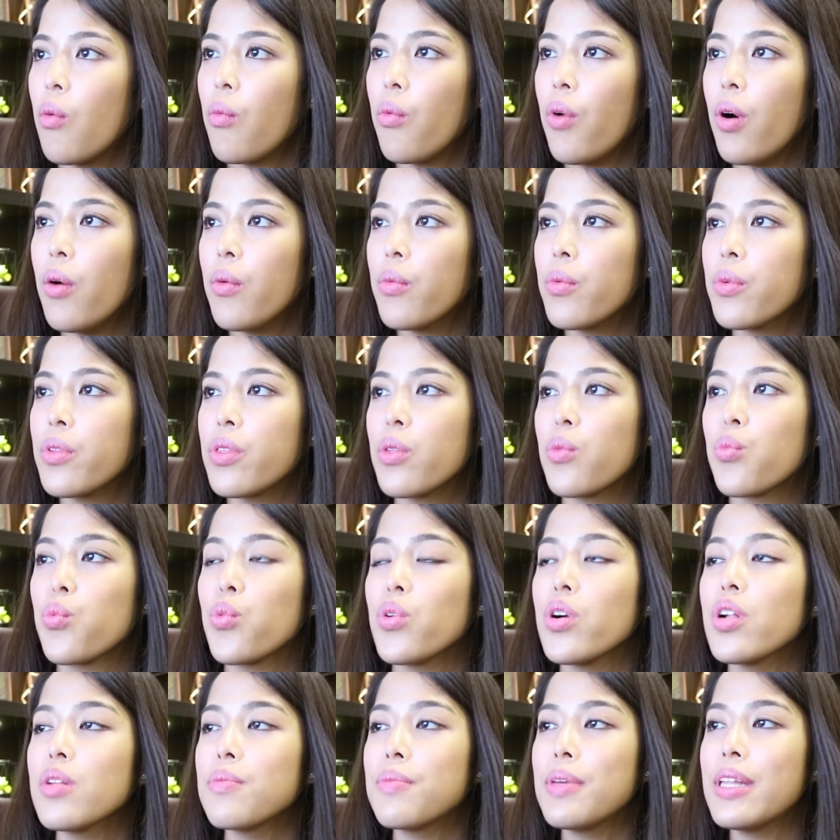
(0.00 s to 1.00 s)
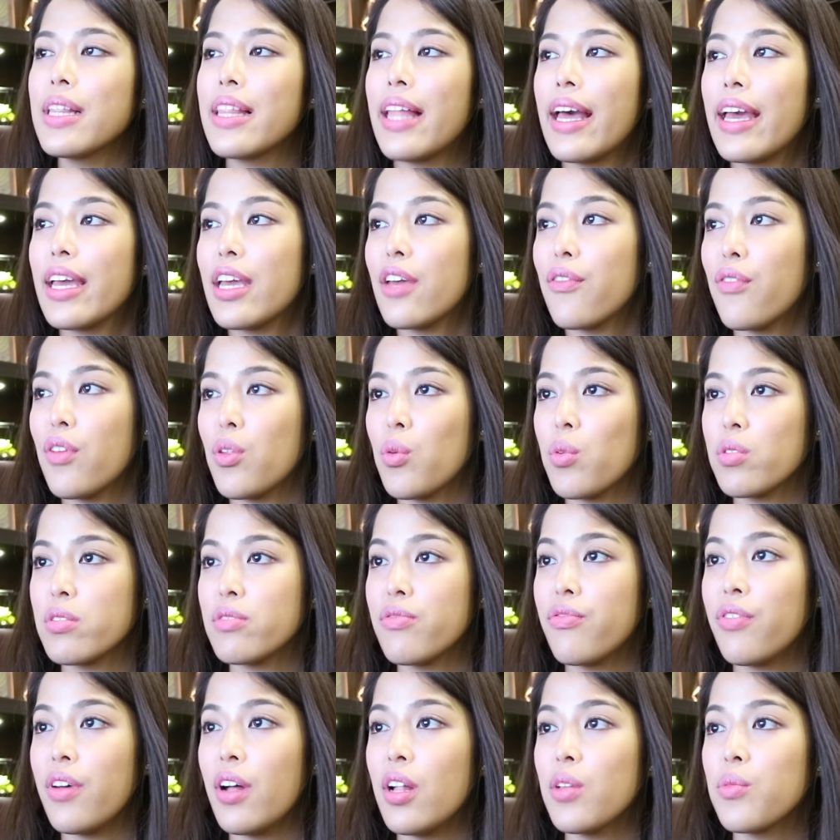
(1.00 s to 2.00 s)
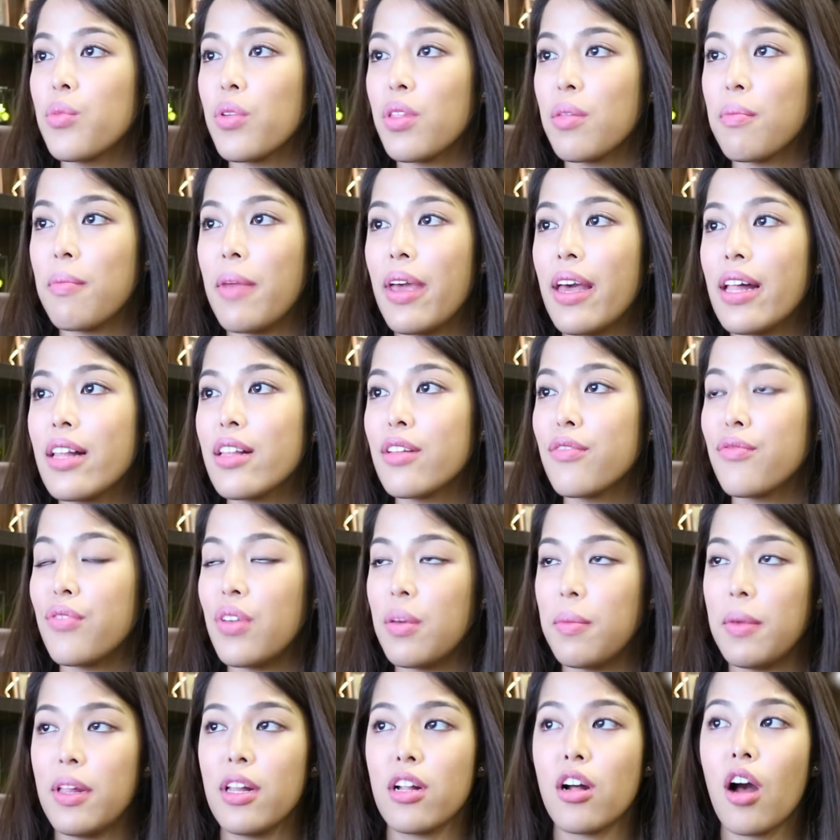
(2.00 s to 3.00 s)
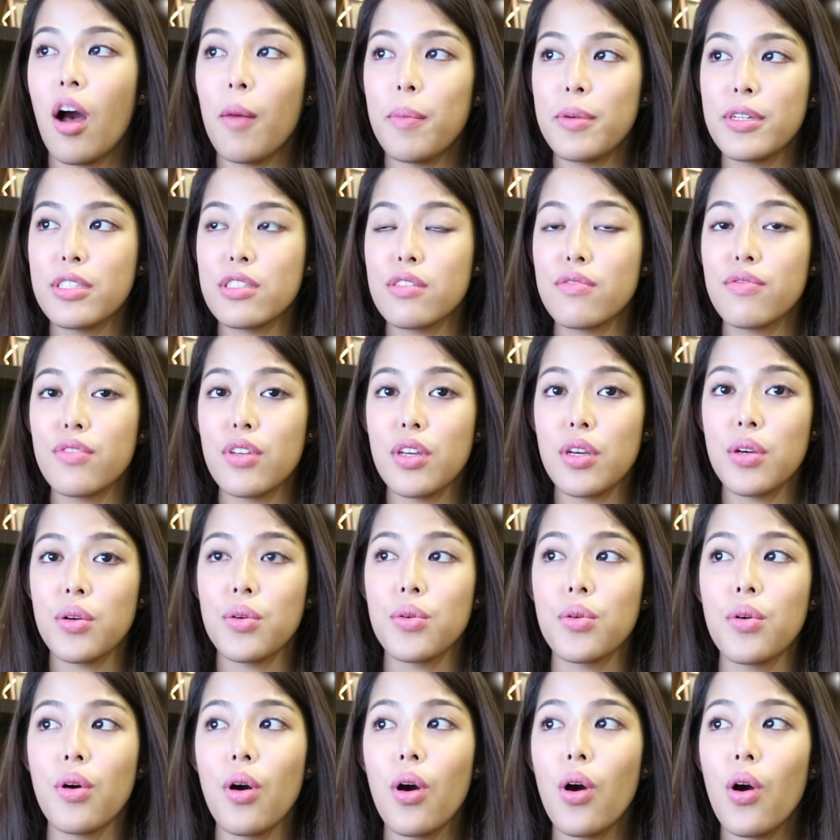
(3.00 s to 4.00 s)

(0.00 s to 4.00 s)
What would the world be like if it was filled with male and female copies of you?